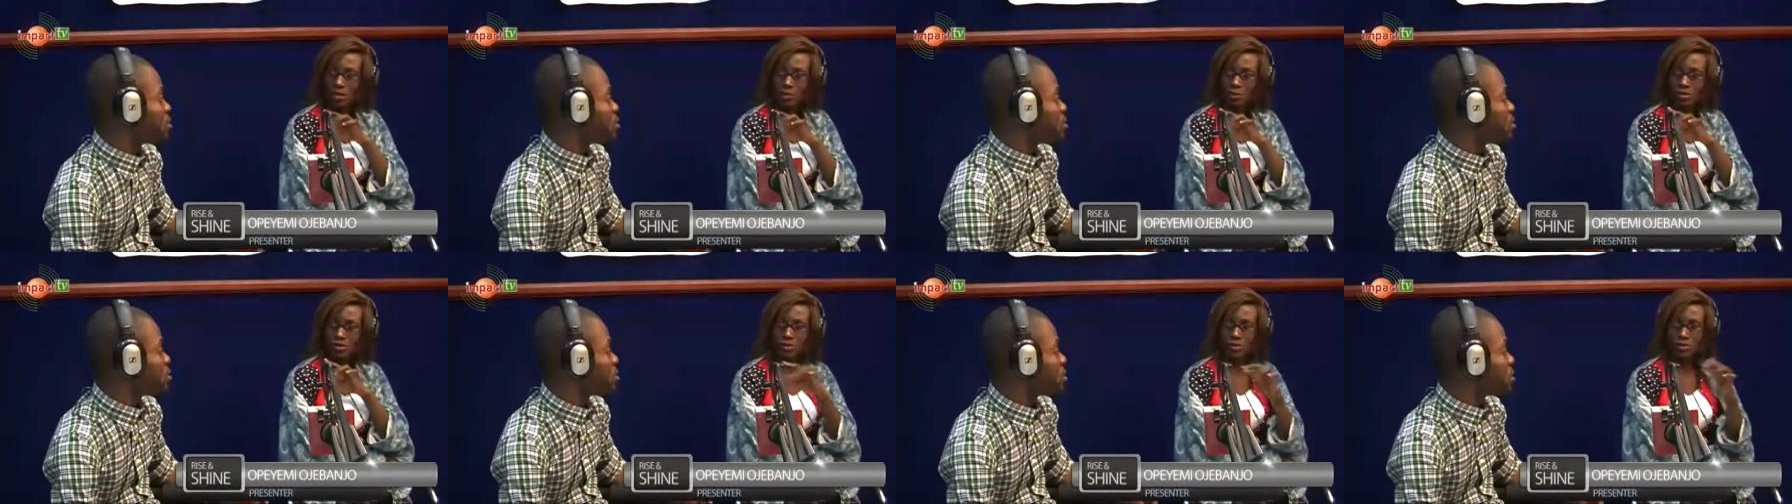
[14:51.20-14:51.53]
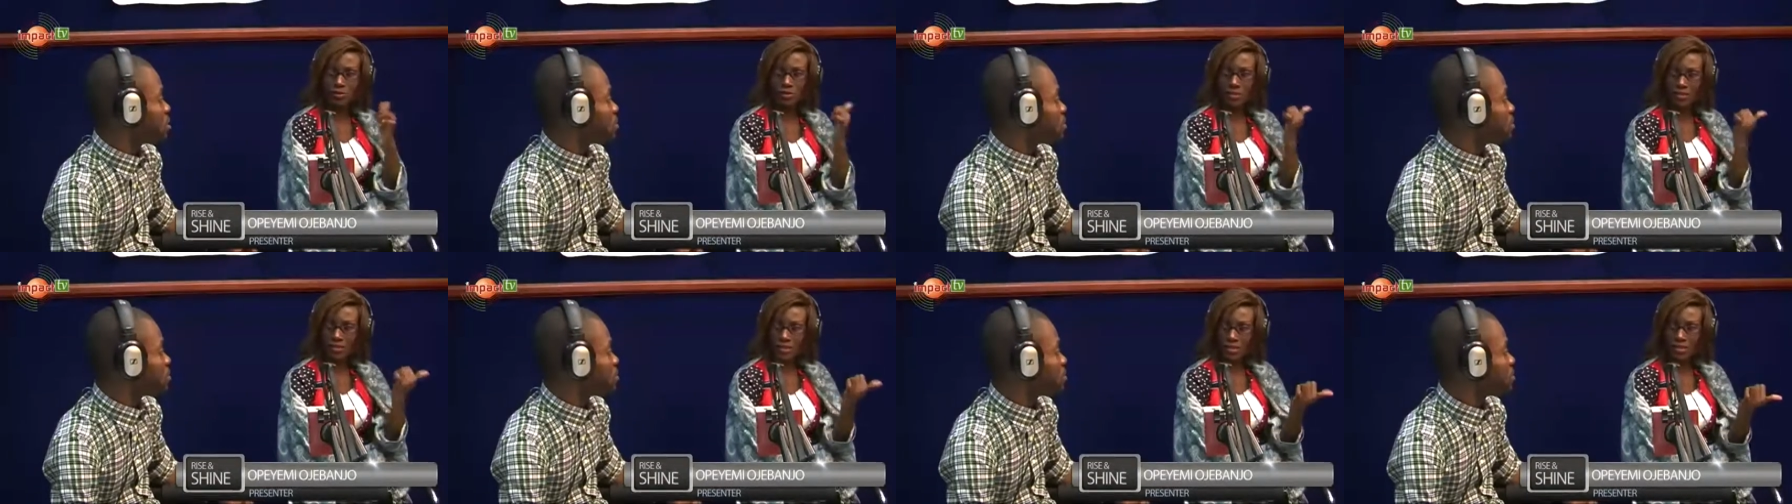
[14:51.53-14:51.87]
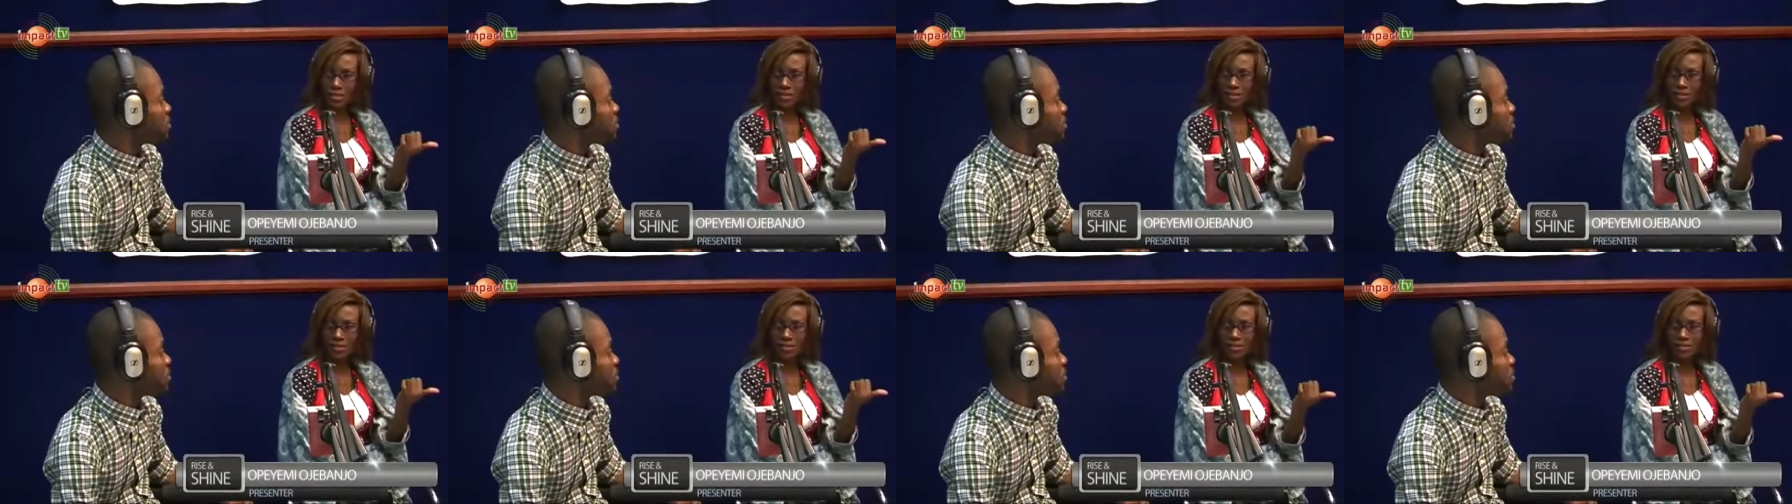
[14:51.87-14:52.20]
I'm also thinking
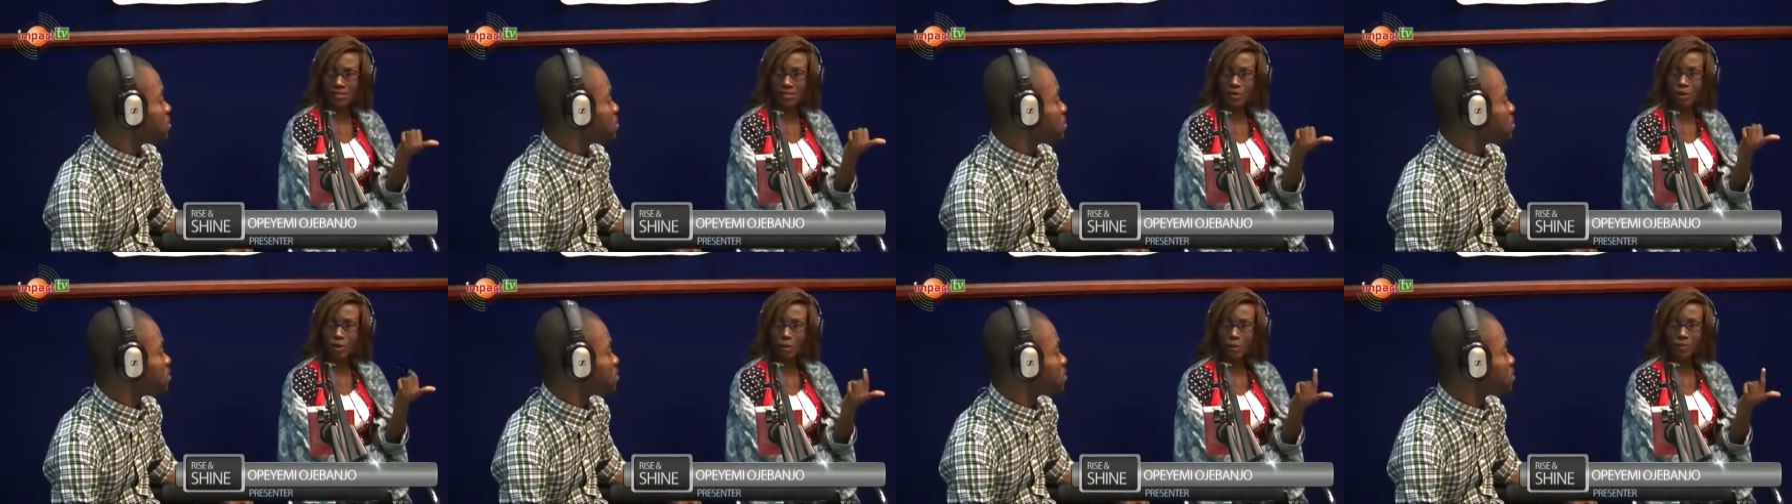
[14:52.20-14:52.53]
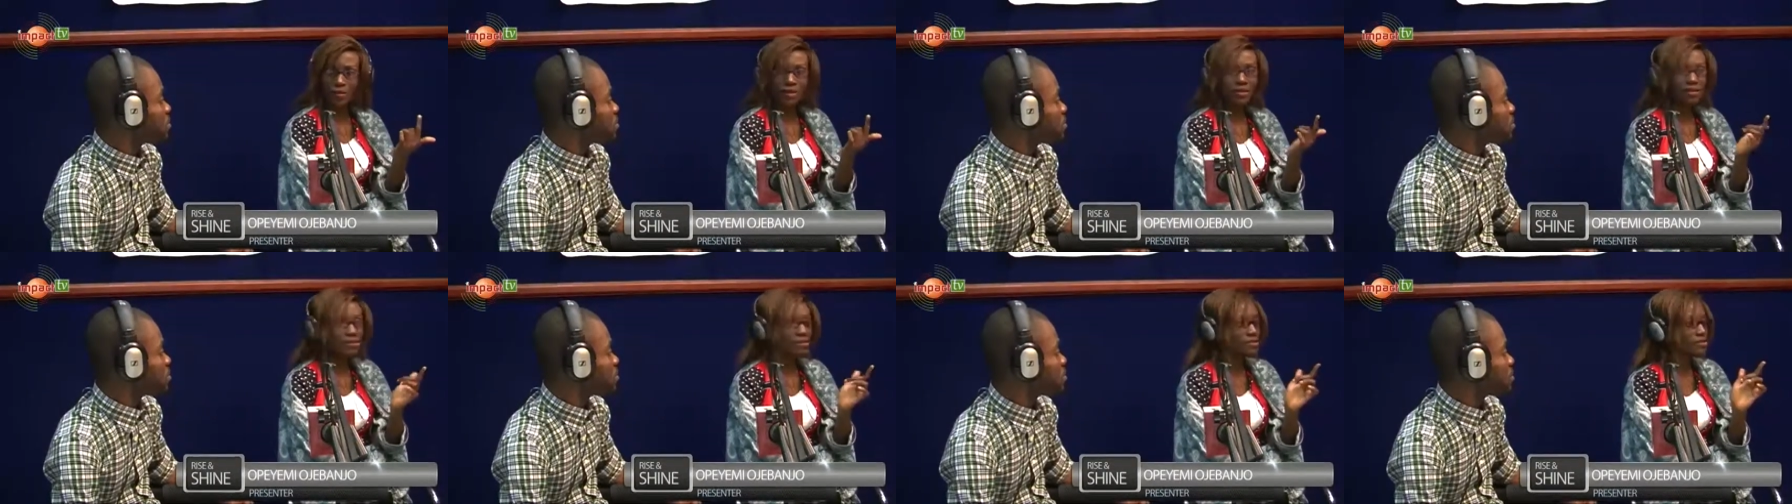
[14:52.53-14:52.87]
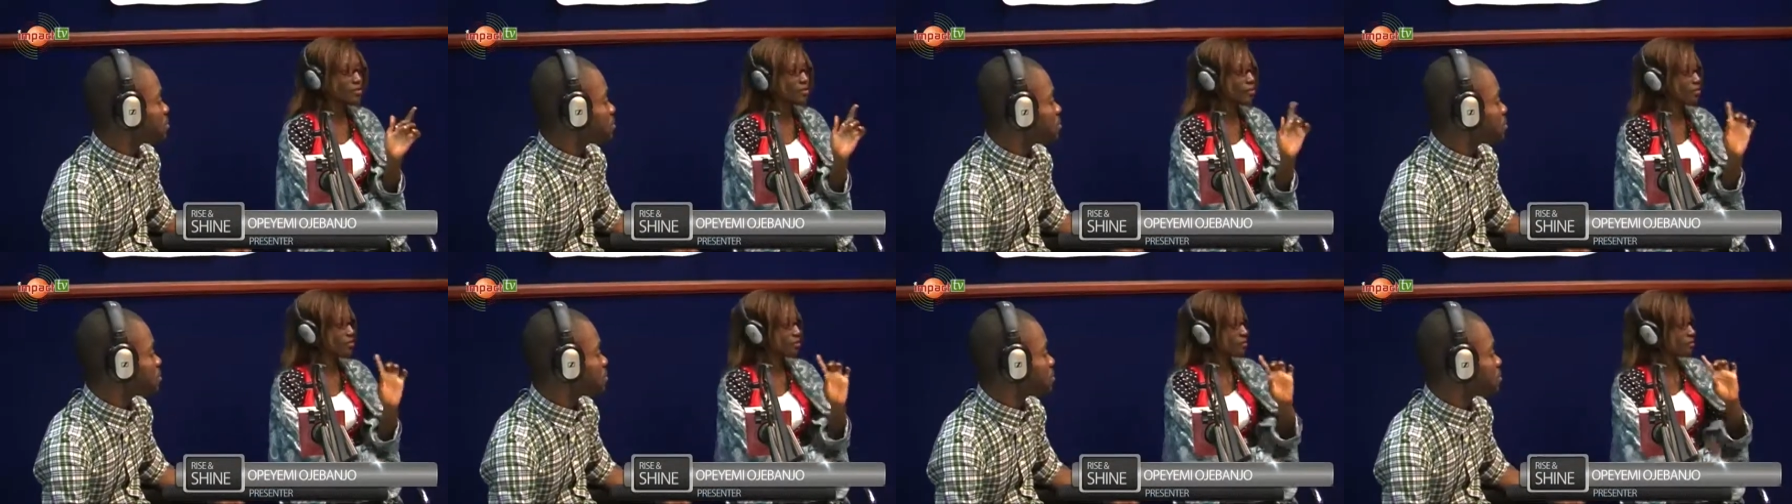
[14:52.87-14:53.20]
that hope is
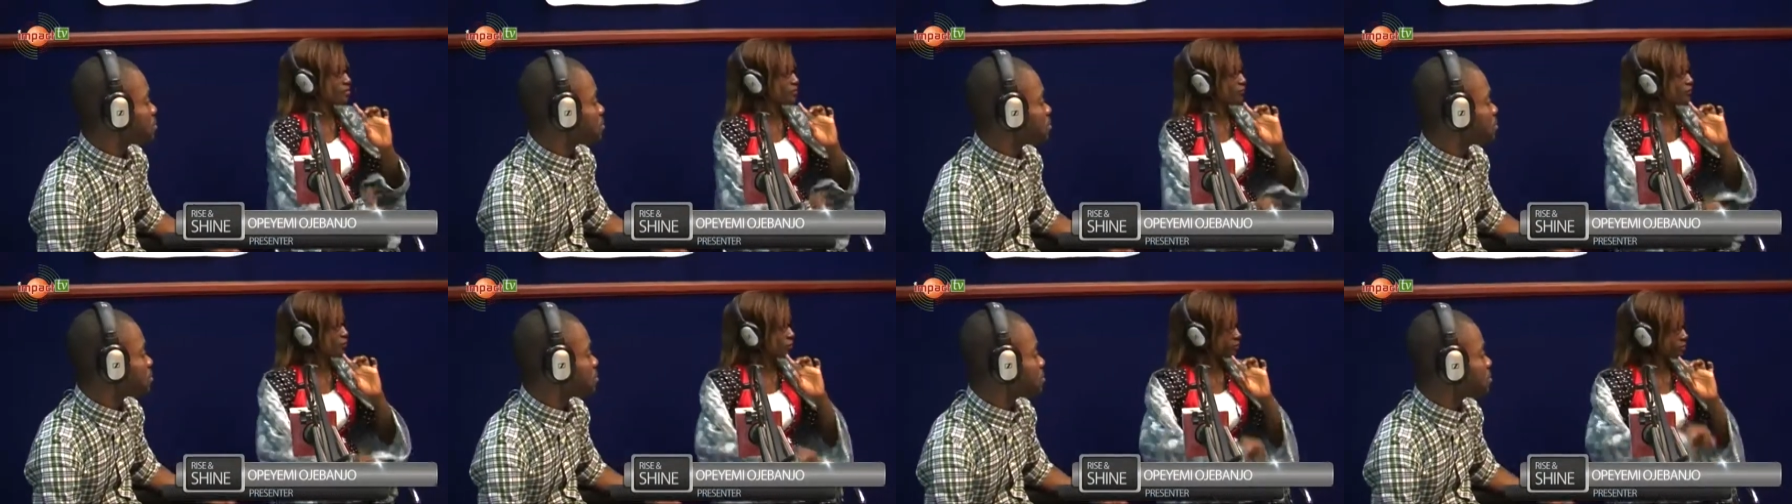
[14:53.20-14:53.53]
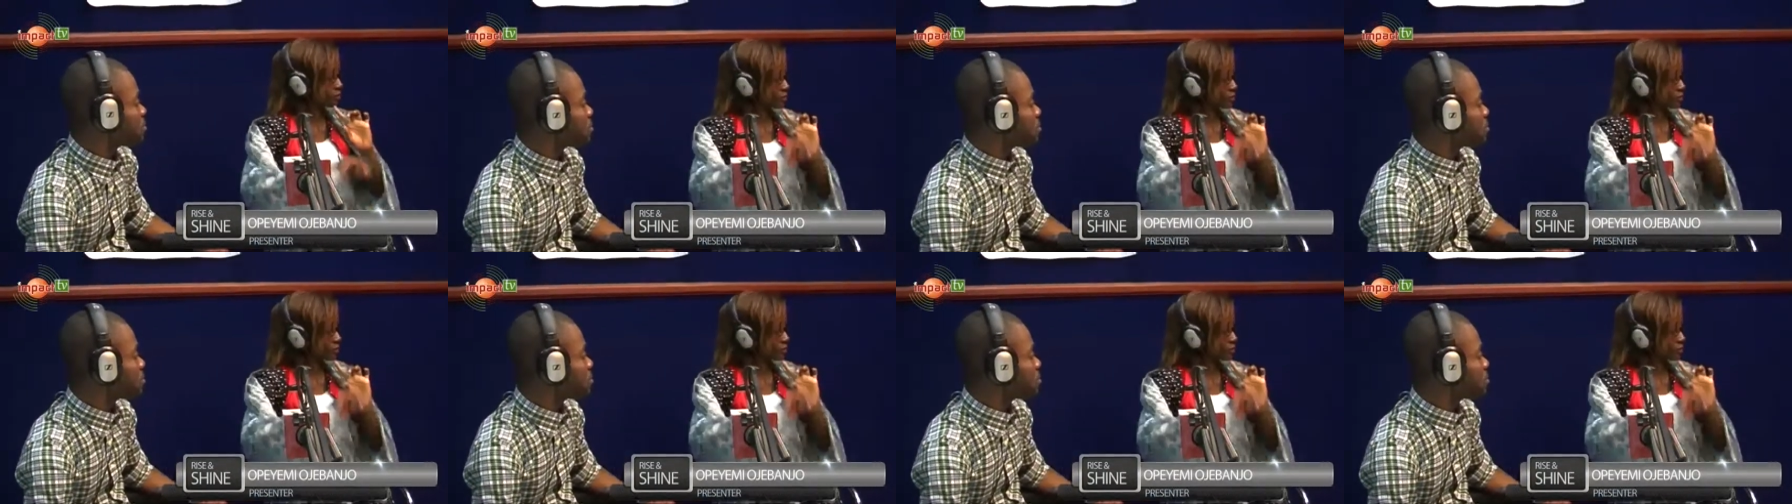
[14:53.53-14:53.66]
not from